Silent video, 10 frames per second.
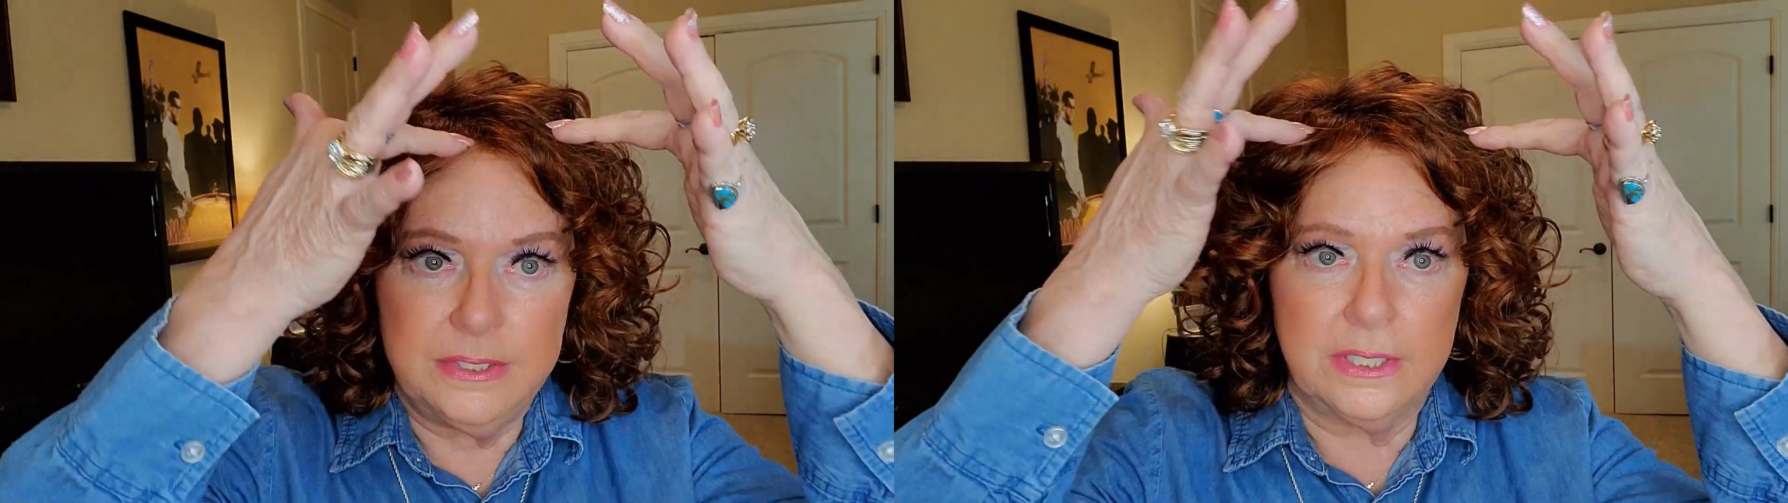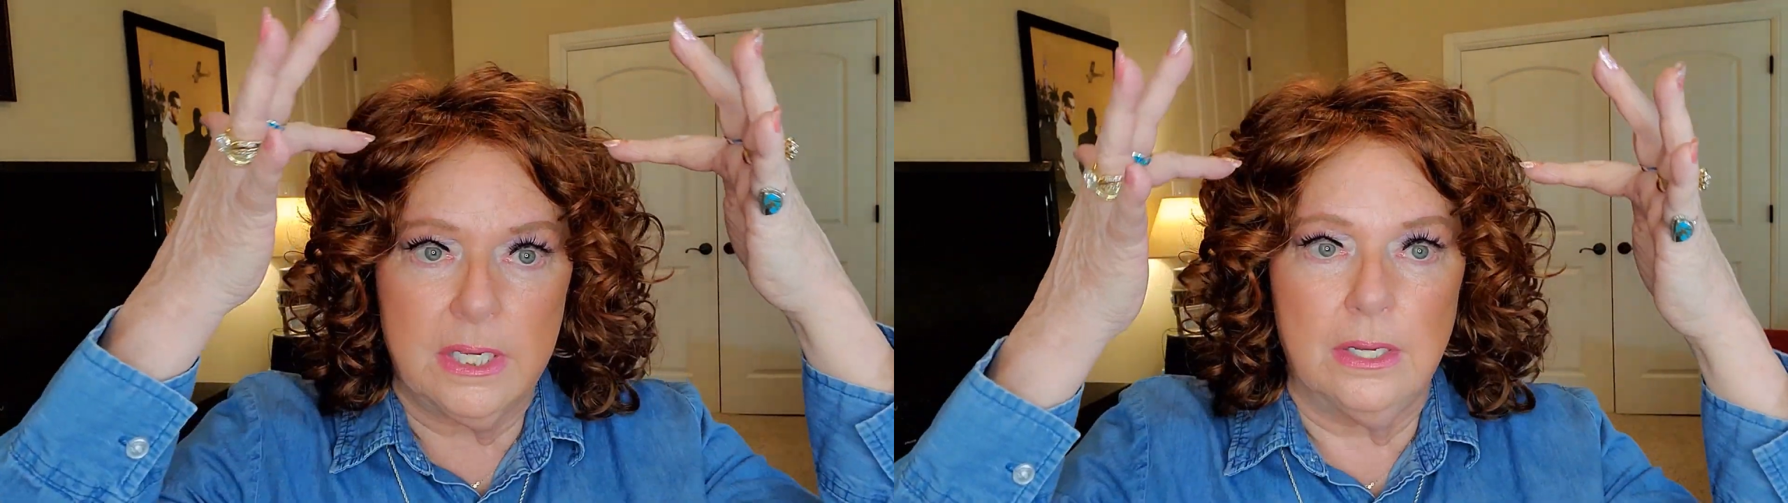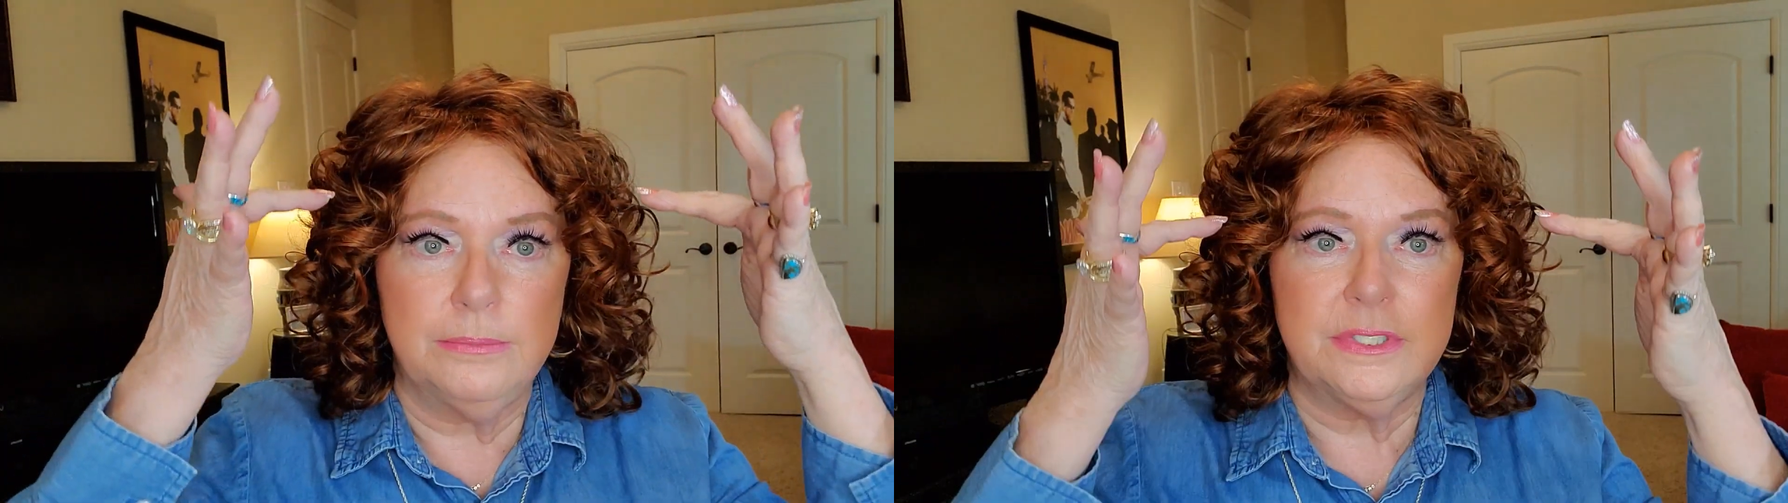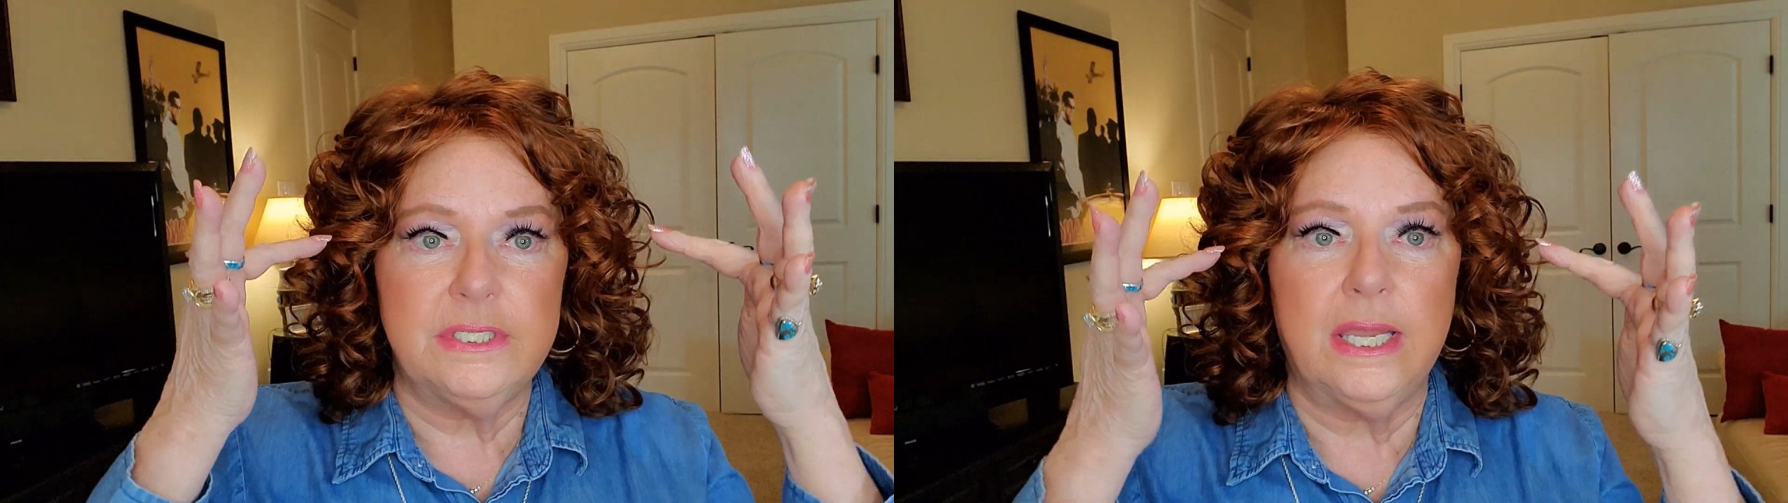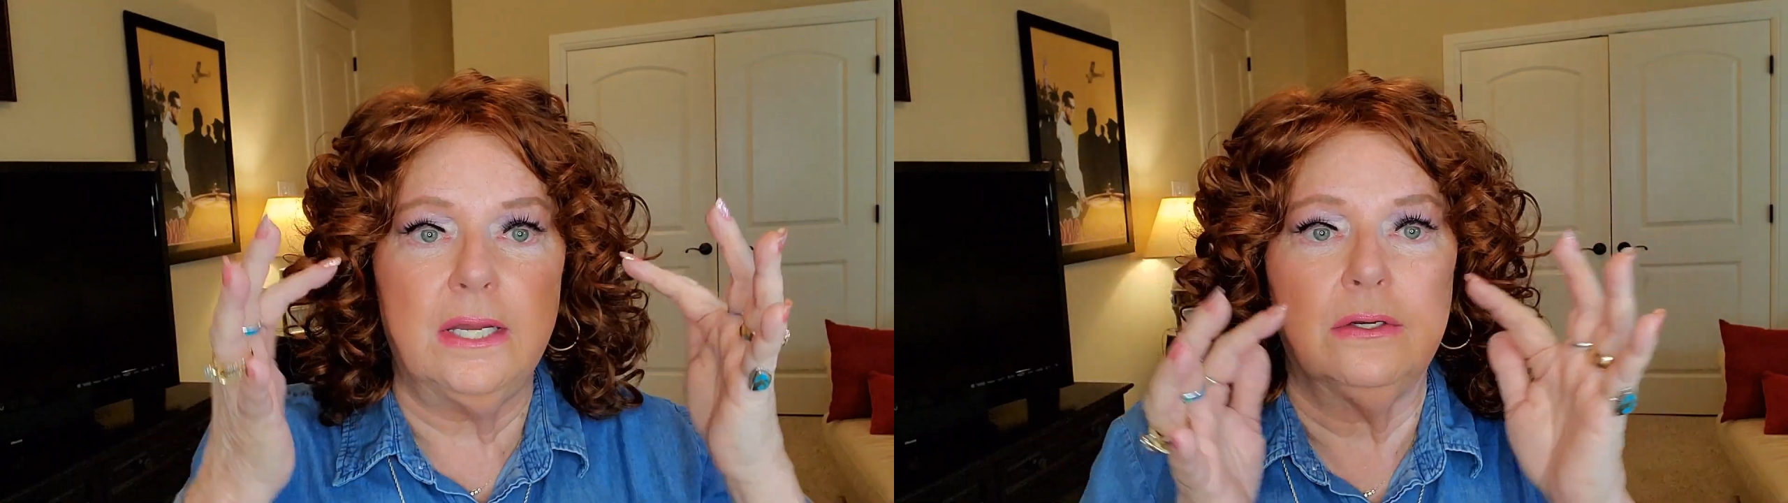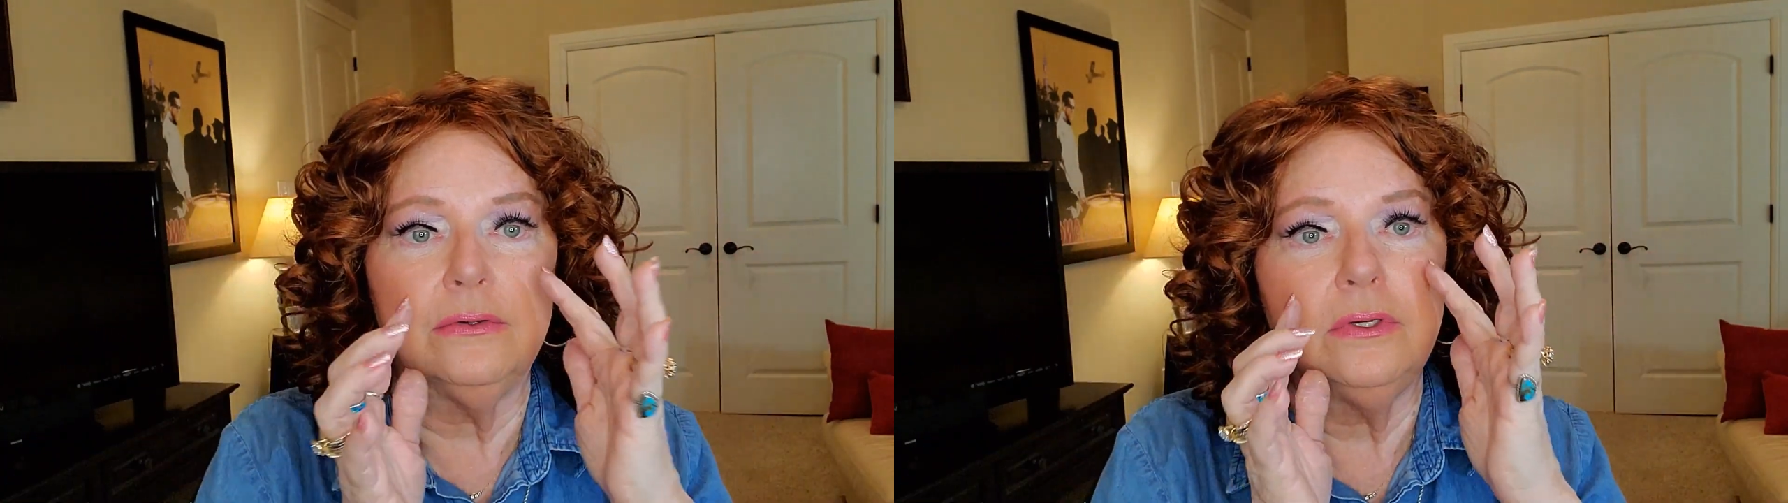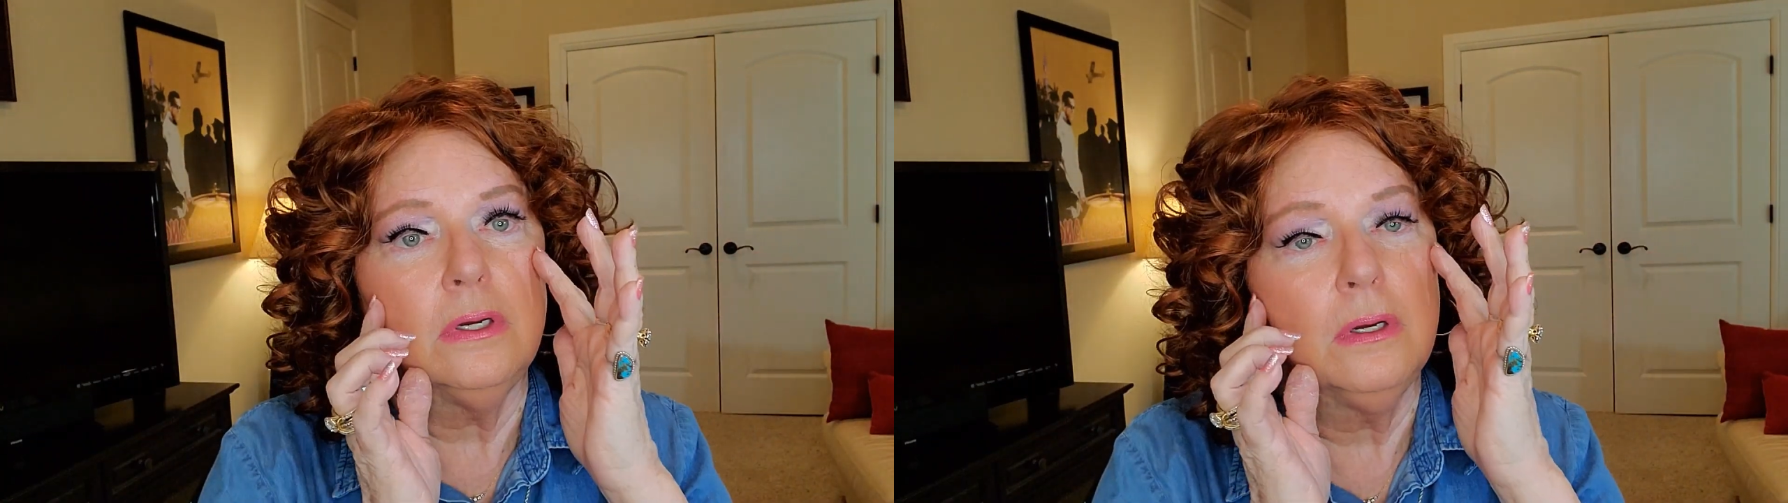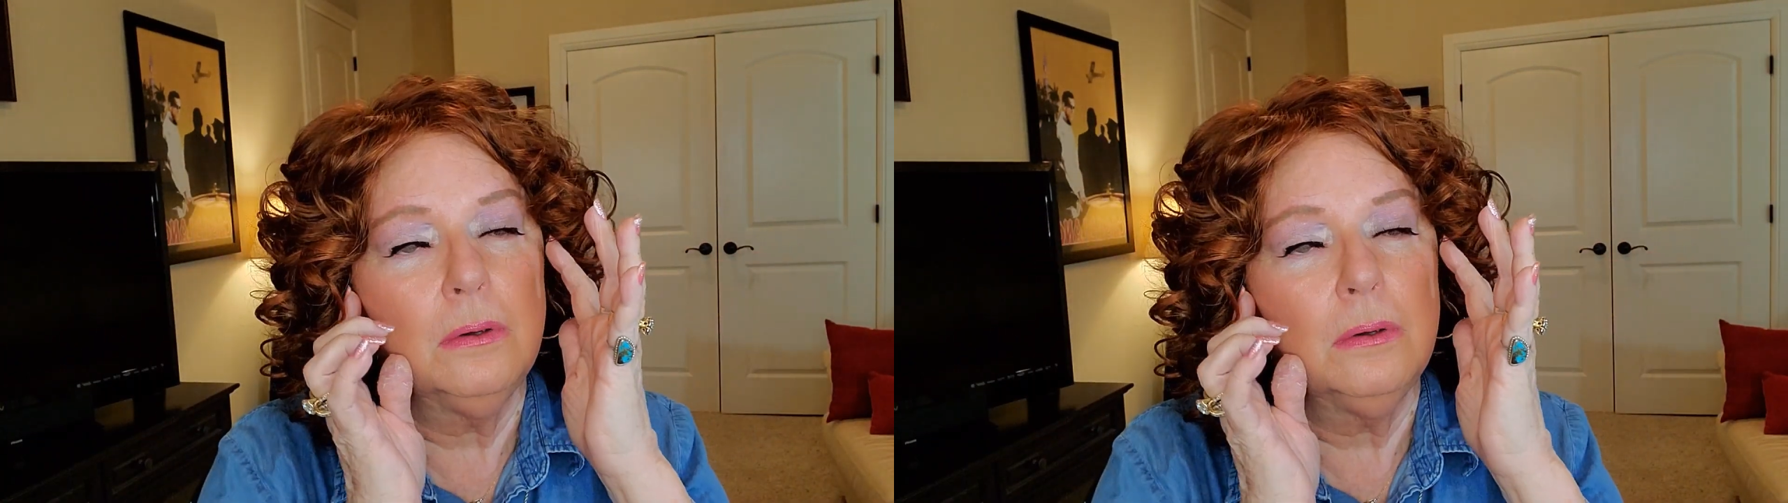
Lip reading: it comes down,